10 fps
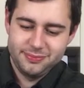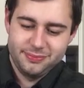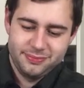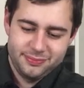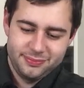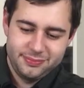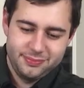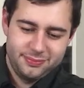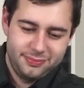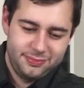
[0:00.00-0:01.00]

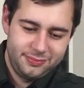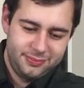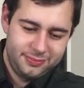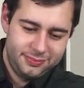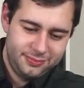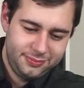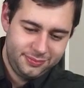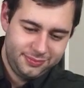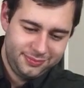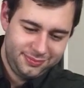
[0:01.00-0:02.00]

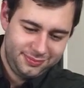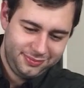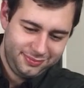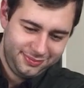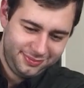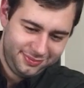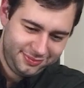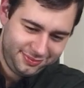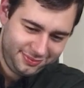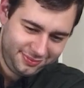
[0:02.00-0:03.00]

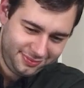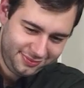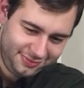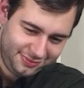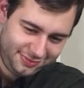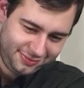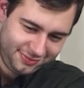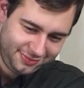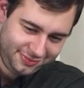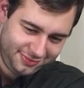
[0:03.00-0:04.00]

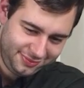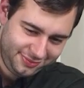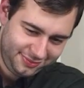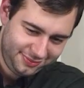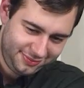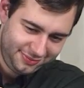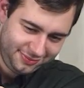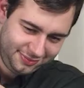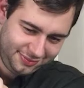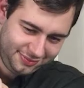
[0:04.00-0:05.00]

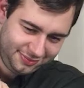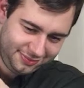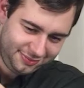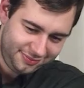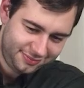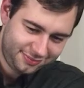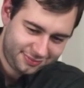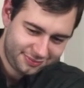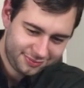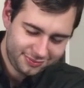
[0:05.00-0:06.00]

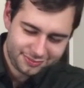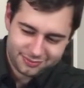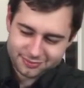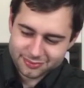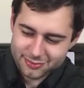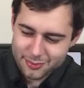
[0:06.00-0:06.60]
(silence)